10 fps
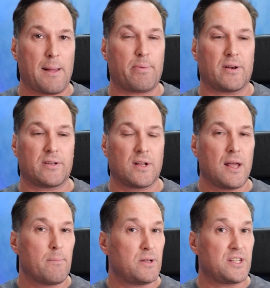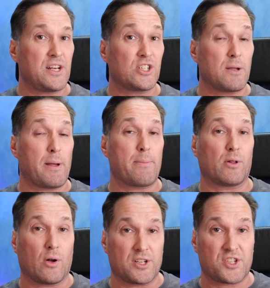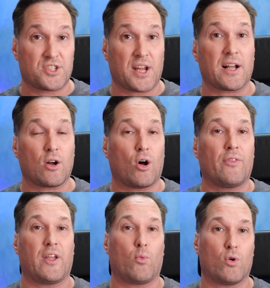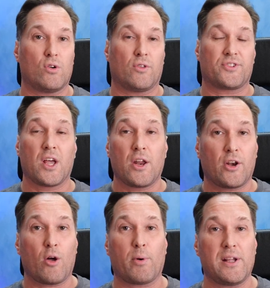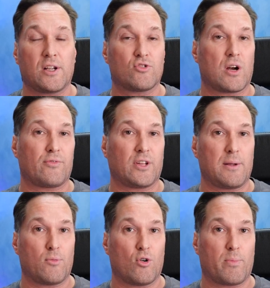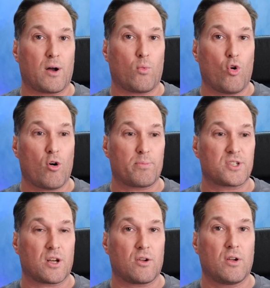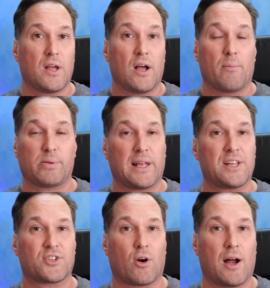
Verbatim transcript: happened, potentially people are stuck on their worlds. Nobody can travel anymore by warp, so planets are